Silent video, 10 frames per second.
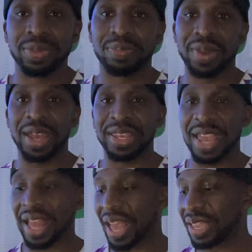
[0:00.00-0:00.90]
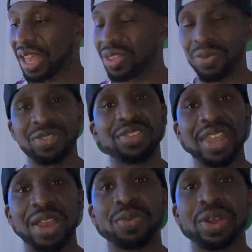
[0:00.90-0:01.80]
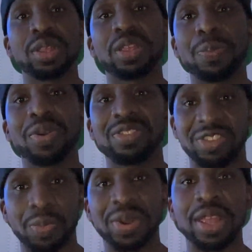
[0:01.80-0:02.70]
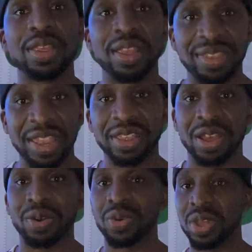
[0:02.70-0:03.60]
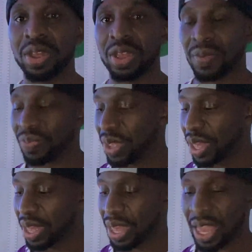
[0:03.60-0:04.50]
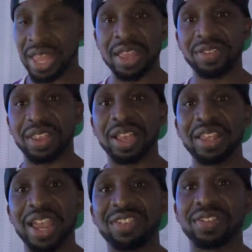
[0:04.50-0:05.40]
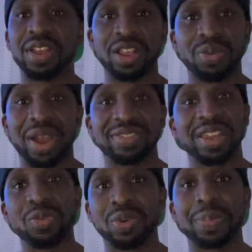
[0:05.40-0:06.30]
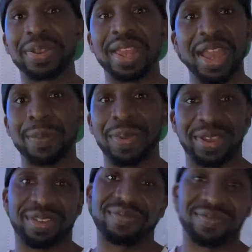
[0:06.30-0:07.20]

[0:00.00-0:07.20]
But yeah, I kind of wish they would put Super Nintendo in this collection. Otherwise, it would have been epic.